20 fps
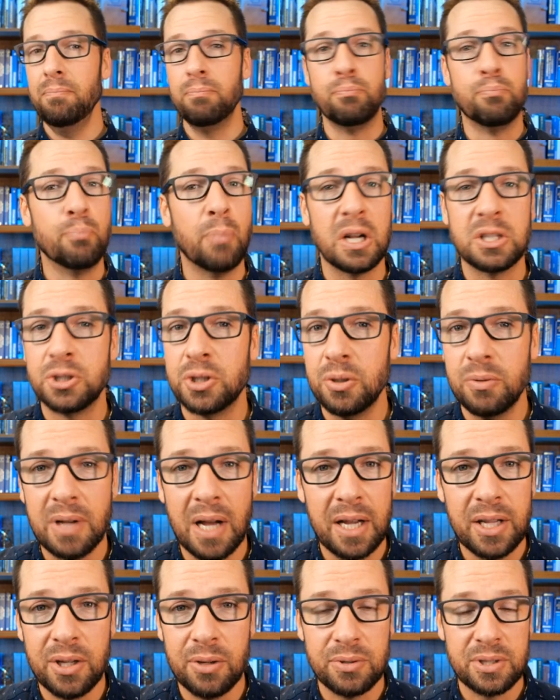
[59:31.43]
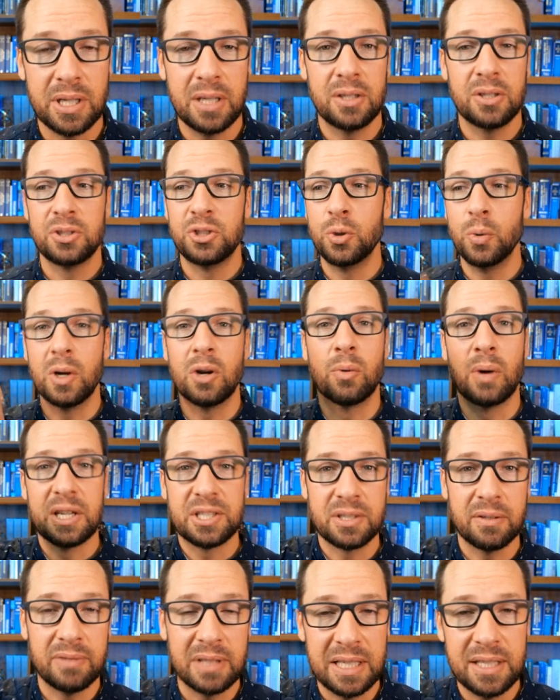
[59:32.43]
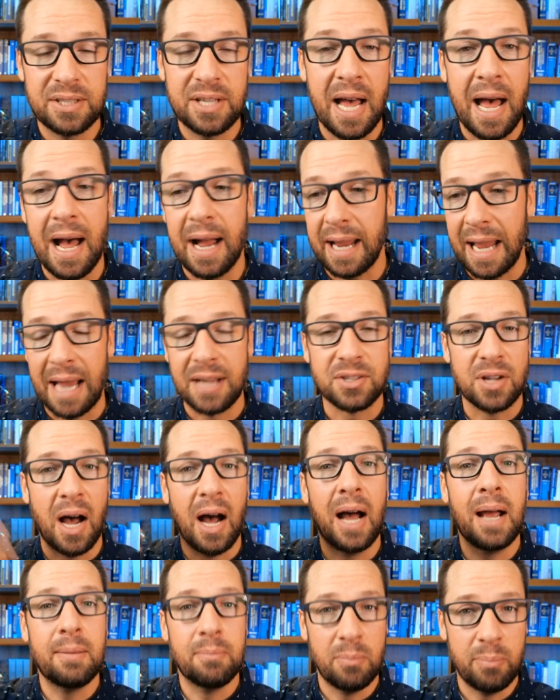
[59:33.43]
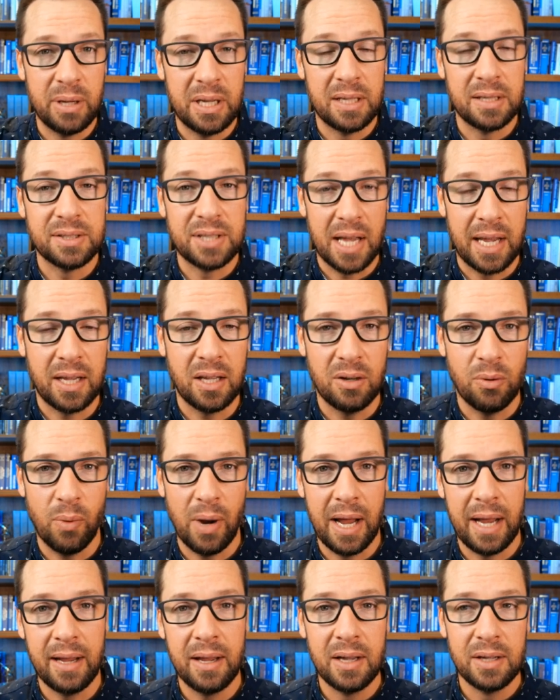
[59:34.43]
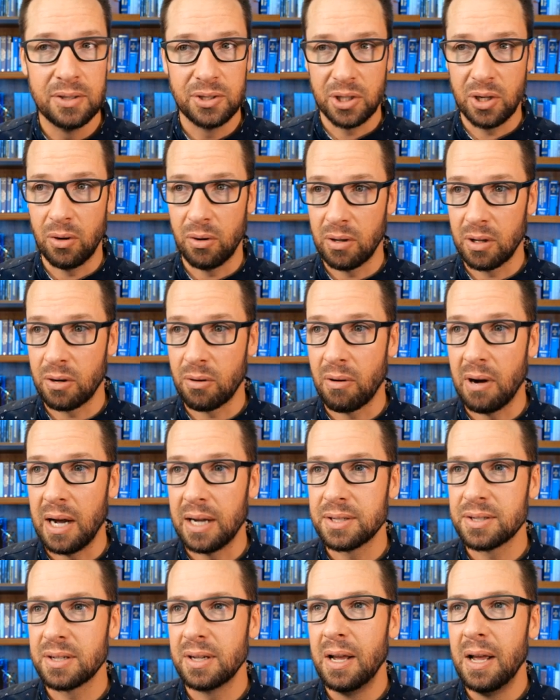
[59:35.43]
but do not use it to aggressively attack as I'm being taken away to go to the cross.